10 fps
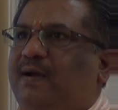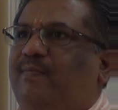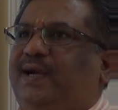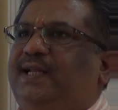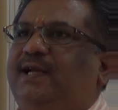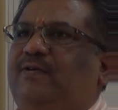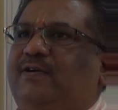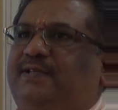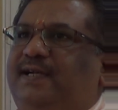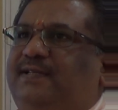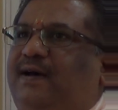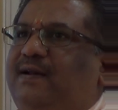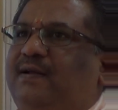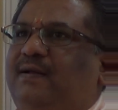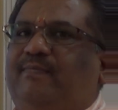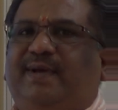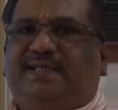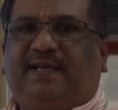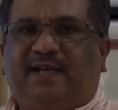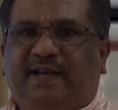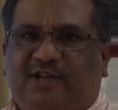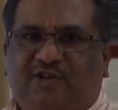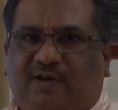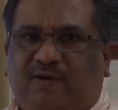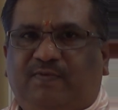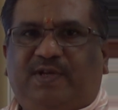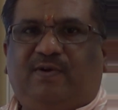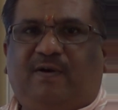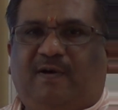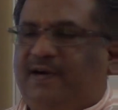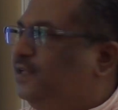Metallic oxides are basic in nature, which you have already